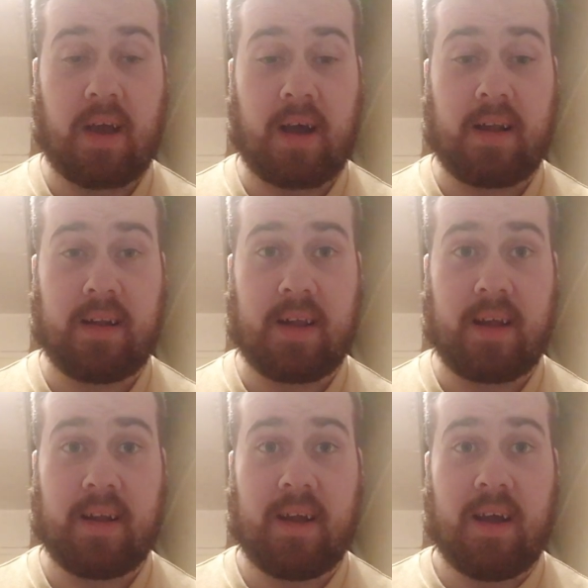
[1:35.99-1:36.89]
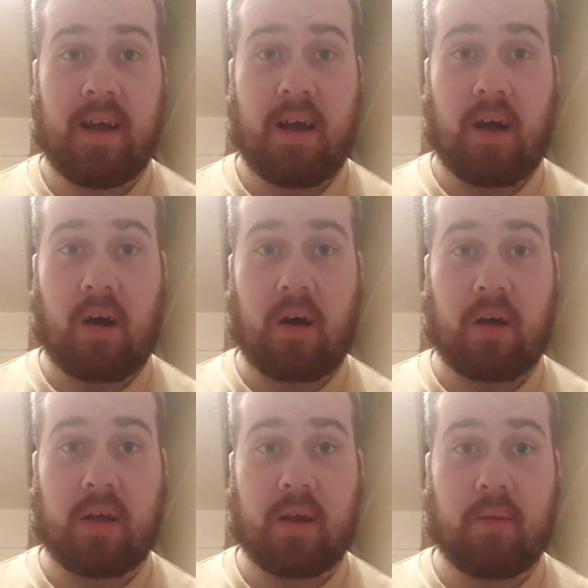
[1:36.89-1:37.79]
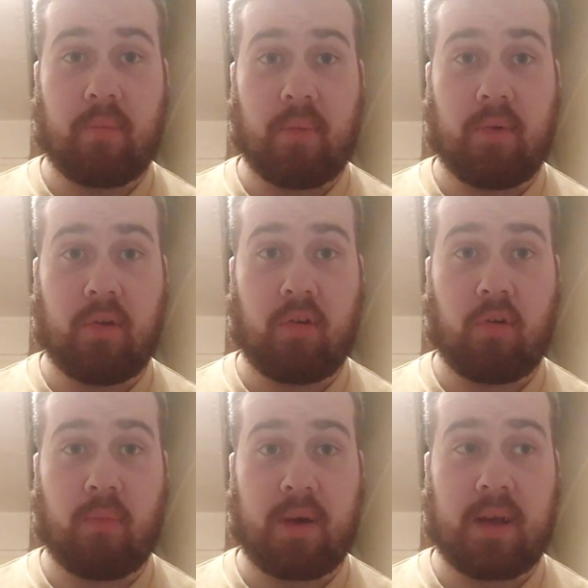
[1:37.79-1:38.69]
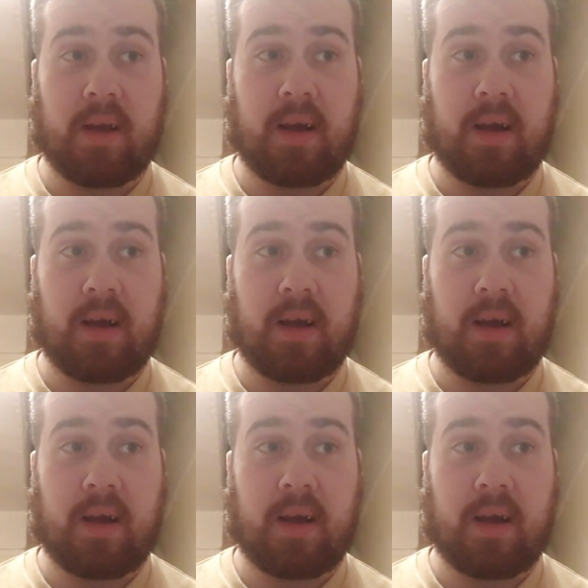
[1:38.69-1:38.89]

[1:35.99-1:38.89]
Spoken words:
And then I bumped into my